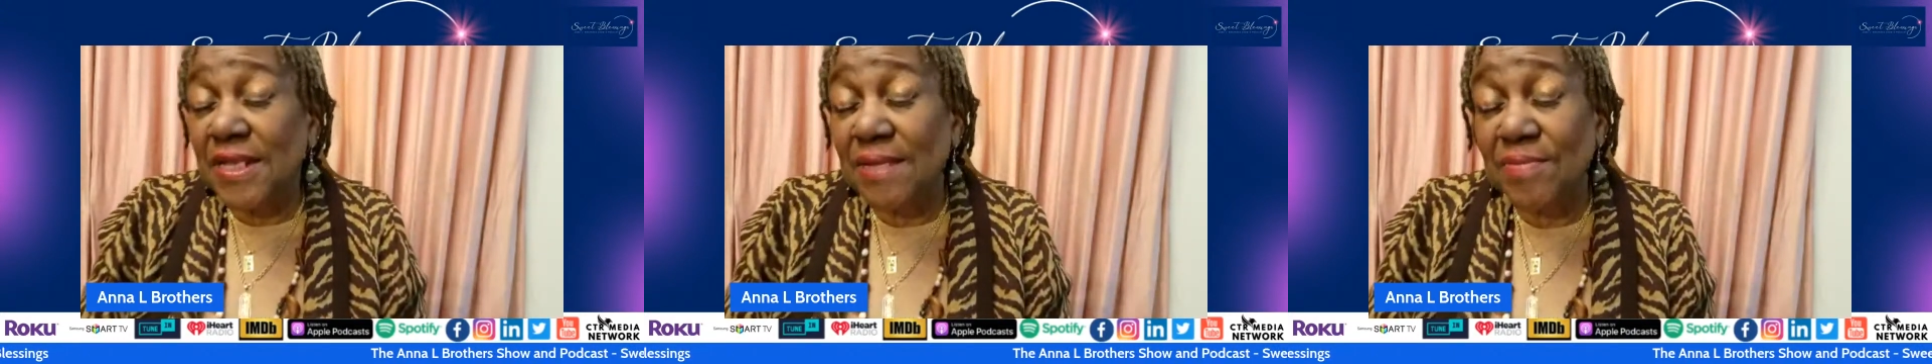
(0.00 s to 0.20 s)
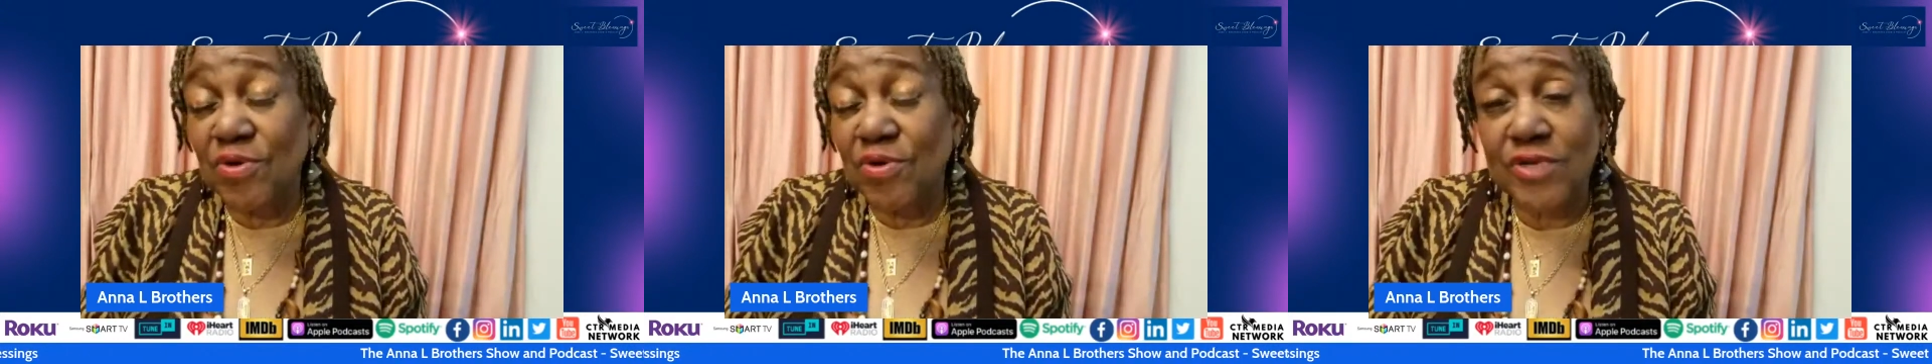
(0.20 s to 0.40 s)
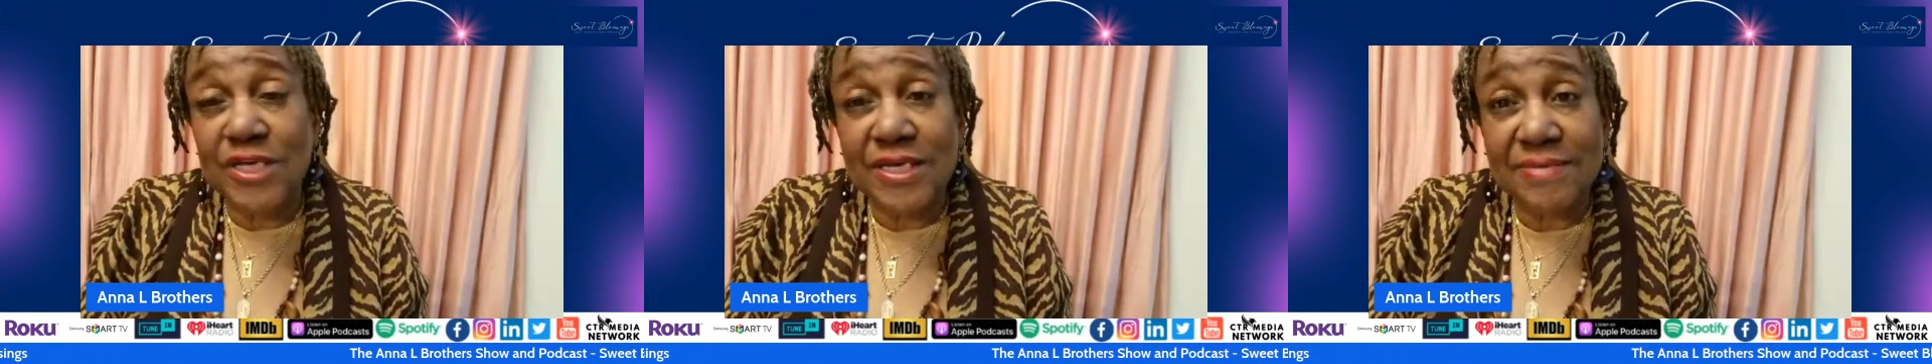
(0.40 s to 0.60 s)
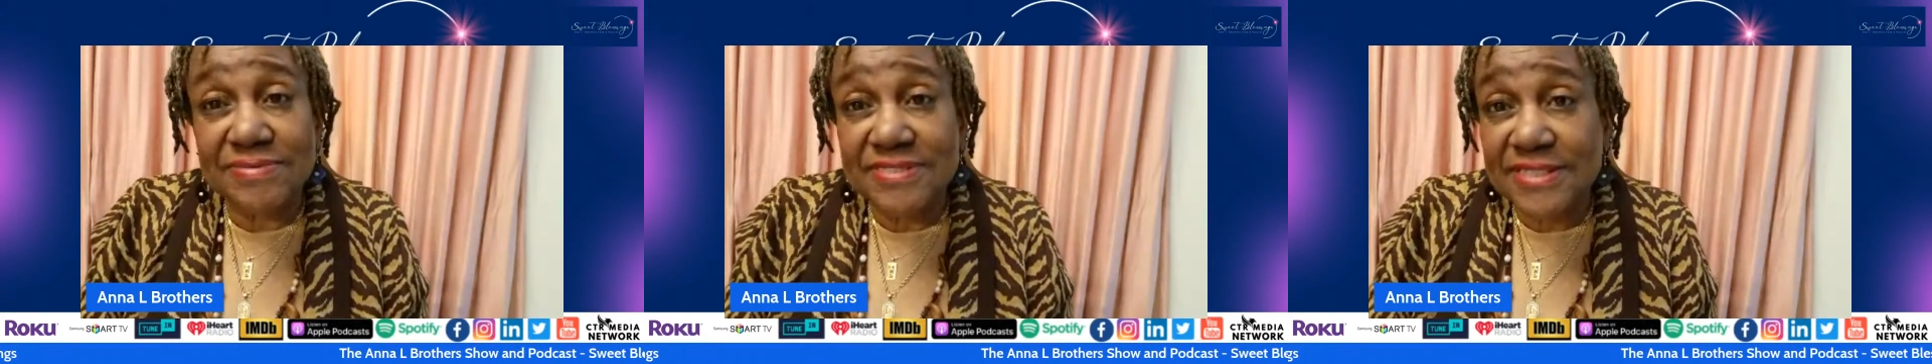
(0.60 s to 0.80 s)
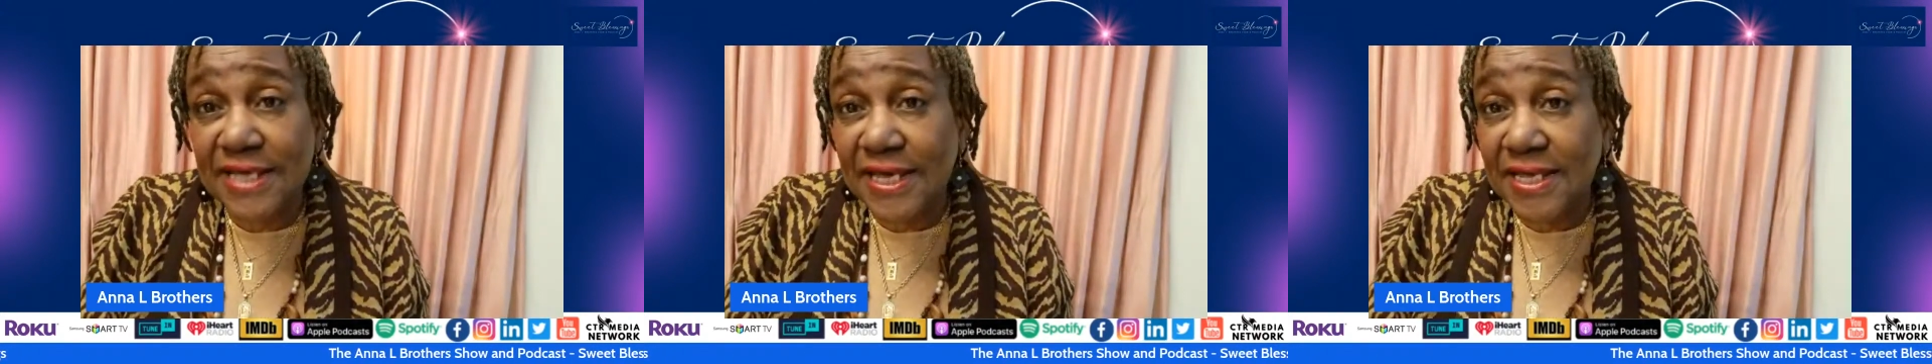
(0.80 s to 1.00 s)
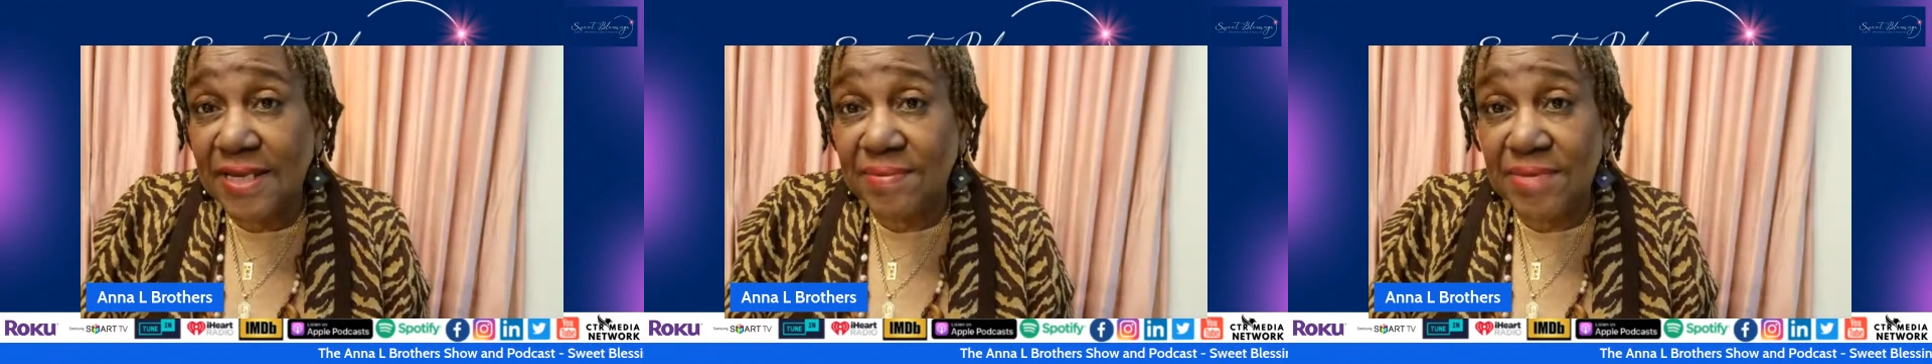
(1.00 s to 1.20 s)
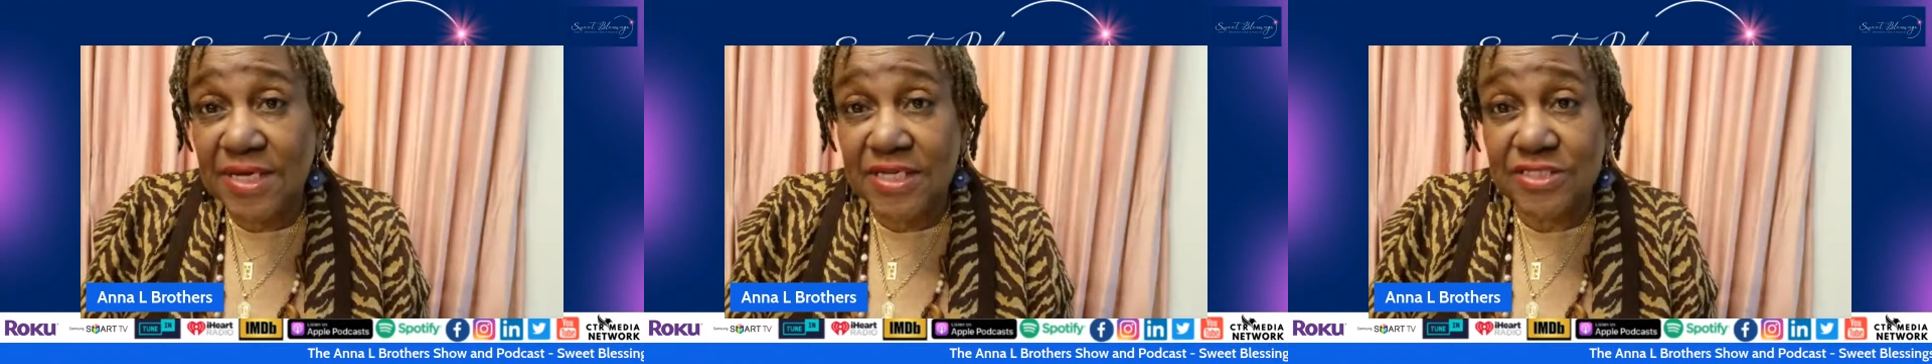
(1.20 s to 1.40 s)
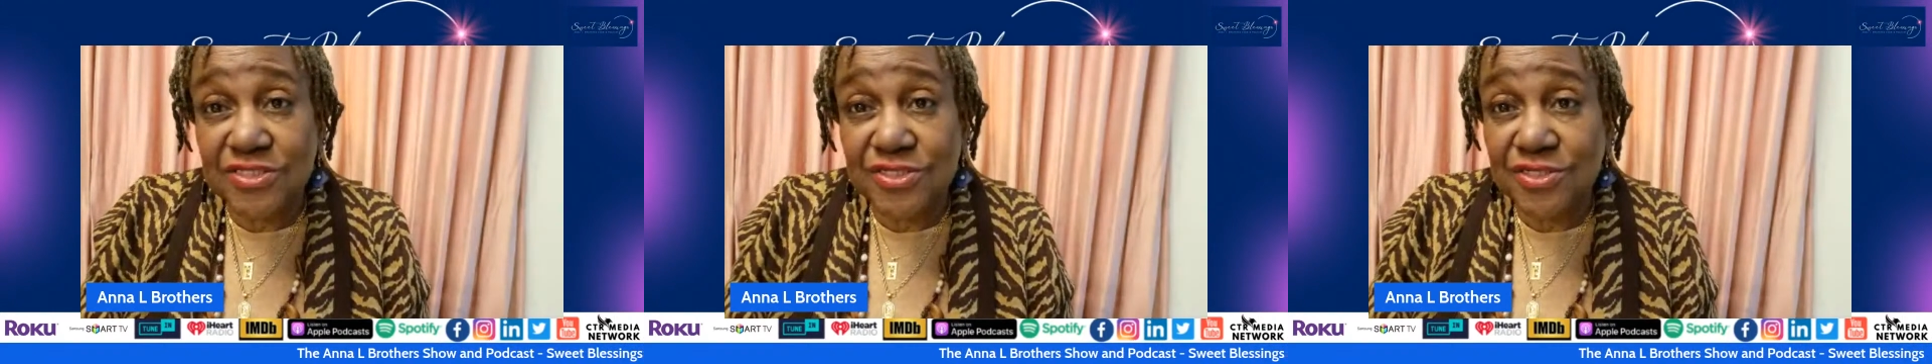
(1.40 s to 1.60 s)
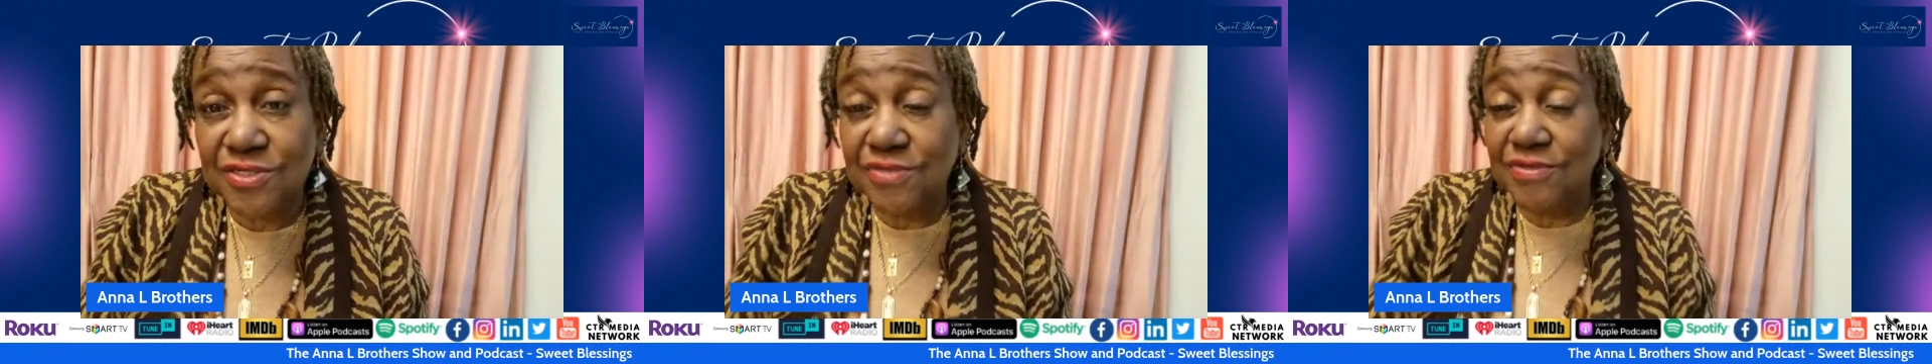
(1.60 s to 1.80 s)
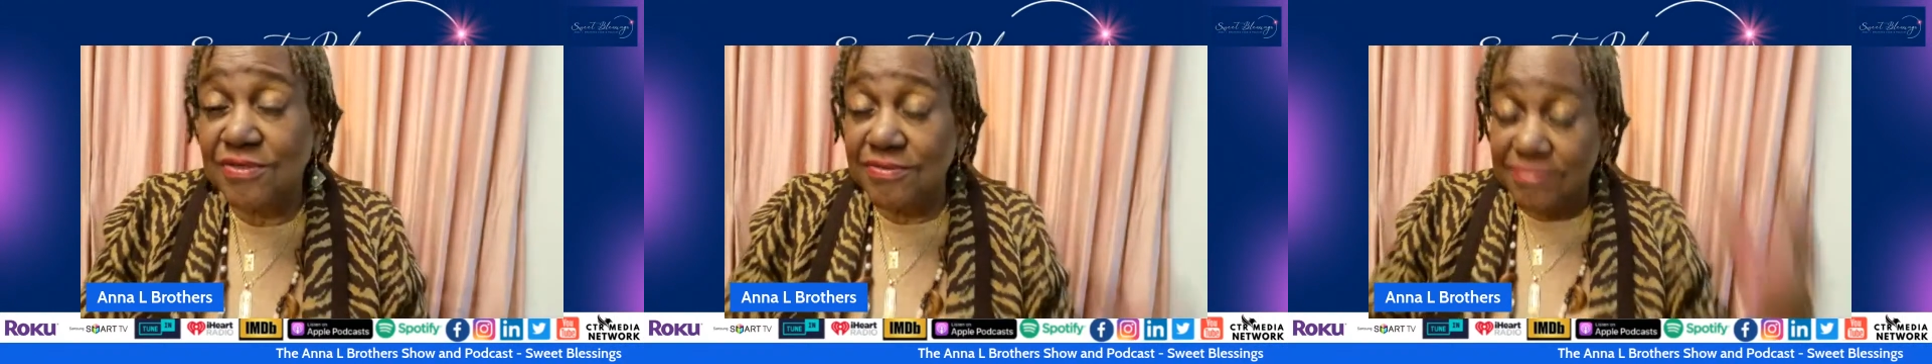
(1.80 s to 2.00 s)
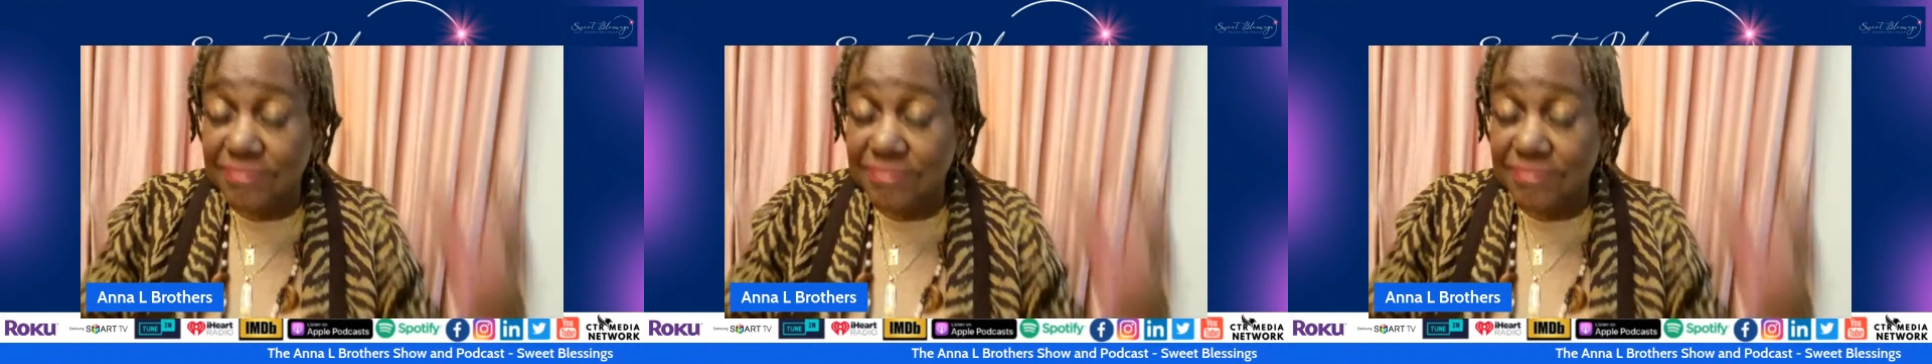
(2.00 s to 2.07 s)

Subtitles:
I'm going to keep saying them until